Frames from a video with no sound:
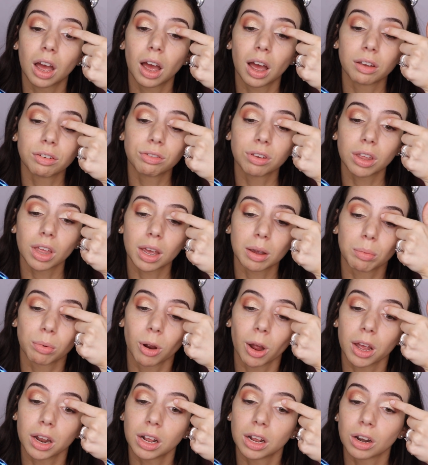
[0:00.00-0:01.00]
I feel like
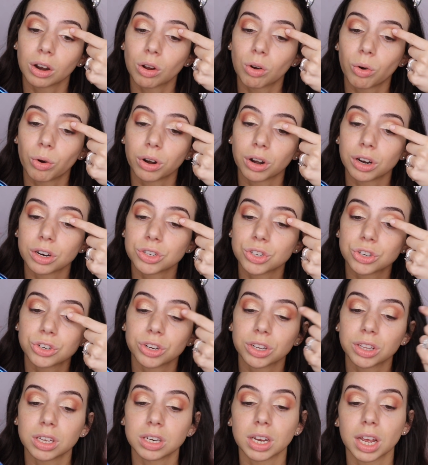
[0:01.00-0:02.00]
bright inner corners
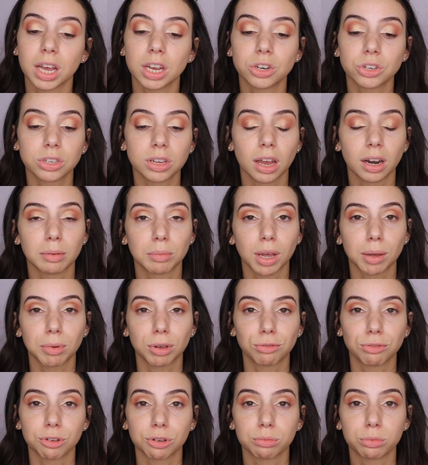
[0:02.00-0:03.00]
during the day just kind of make
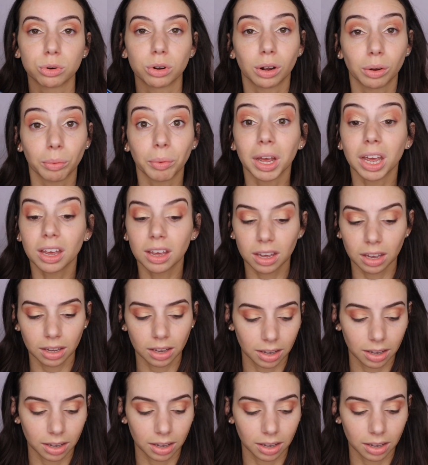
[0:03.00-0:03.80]
me feel more awake